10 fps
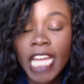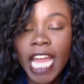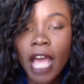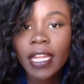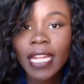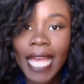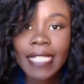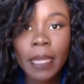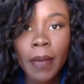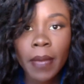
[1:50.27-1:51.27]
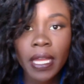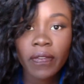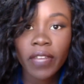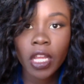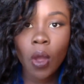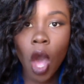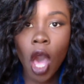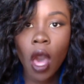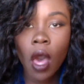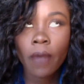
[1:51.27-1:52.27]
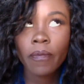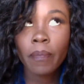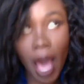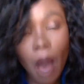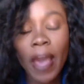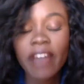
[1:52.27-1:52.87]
Now, the last time I made a video about